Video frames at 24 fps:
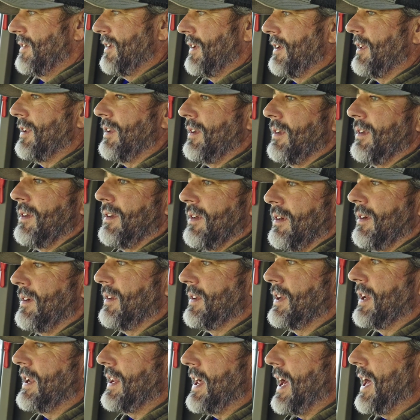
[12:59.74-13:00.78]
and
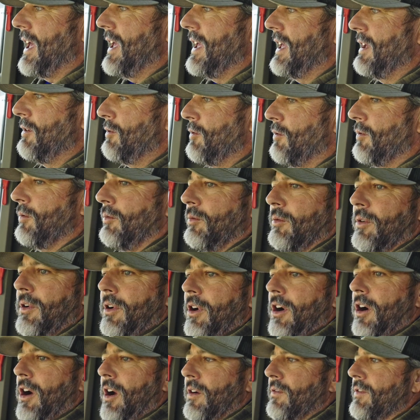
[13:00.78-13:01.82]
today we're
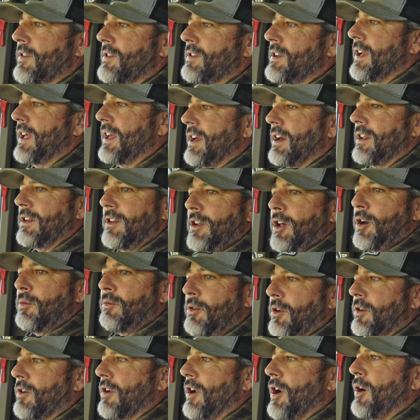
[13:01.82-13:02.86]
harvesting a
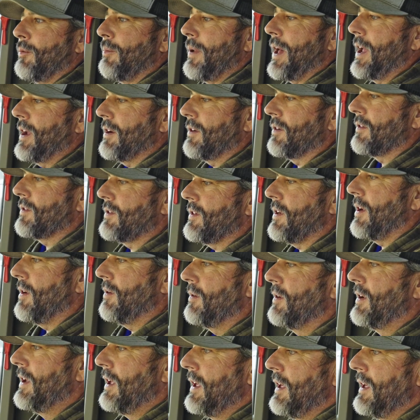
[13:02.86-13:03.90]
double crop acre, so